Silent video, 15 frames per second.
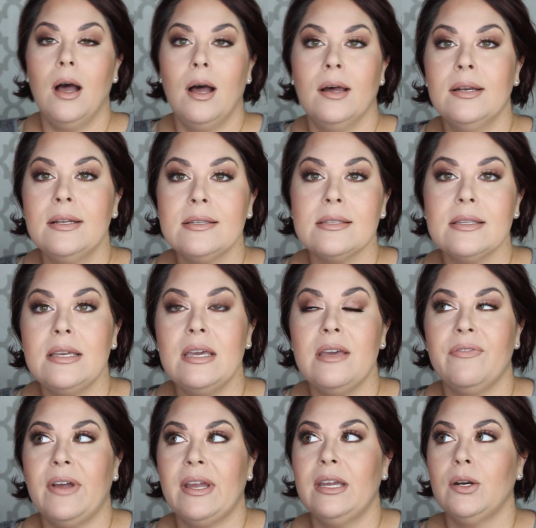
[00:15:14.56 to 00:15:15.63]
Honestly,
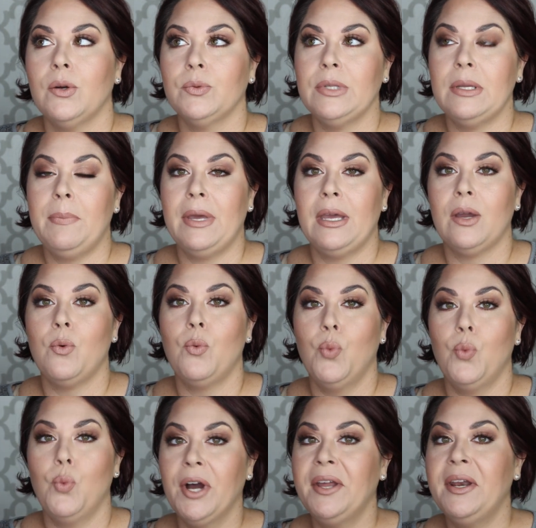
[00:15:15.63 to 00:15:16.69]
if I could only pick
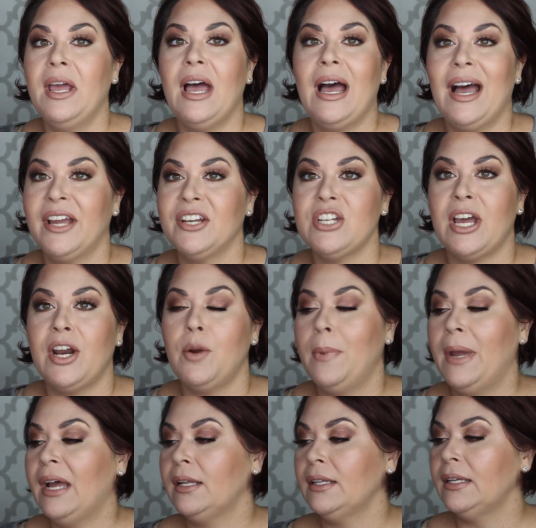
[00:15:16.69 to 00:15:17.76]
one eyeshadow
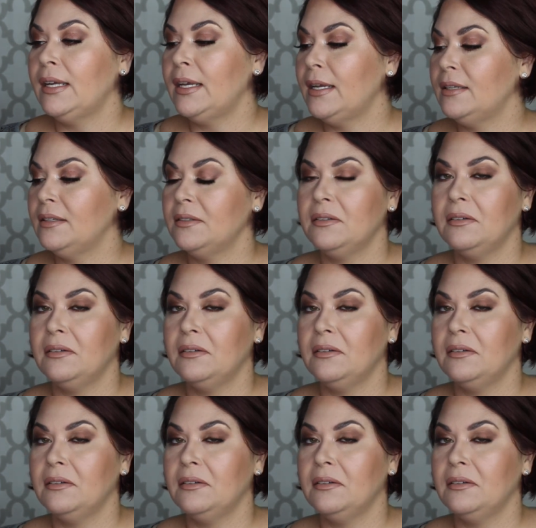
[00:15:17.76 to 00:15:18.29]
palette